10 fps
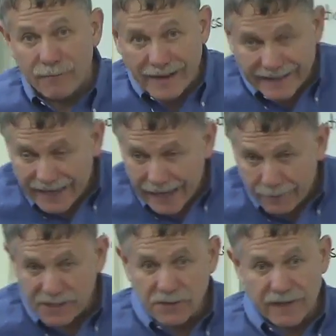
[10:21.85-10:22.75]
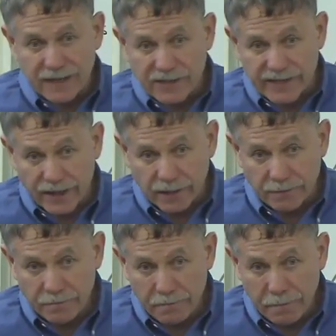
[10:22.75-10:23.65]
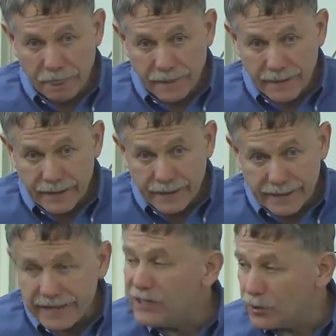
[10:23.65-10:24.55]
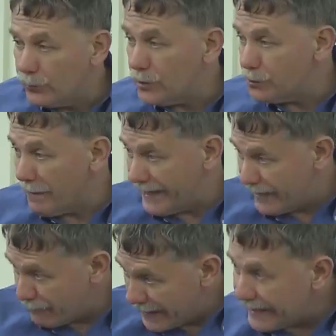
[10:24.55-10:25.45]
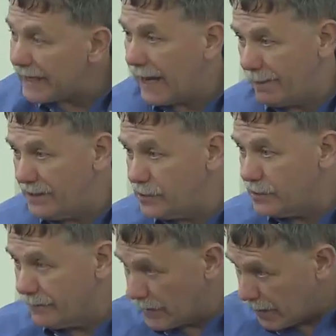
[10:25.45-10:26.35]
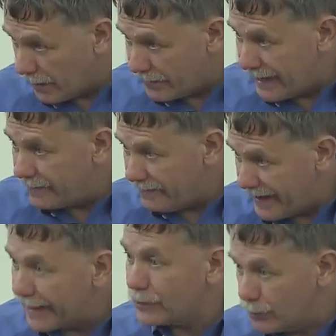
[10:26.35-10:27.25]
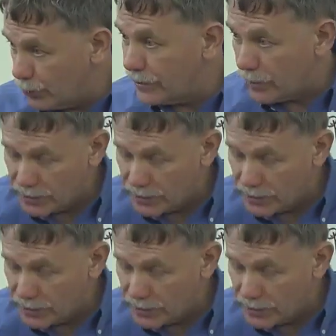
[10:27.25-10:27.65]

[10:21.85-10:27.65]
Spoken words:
many copies of that cell, each of which might have many copies of that vector with our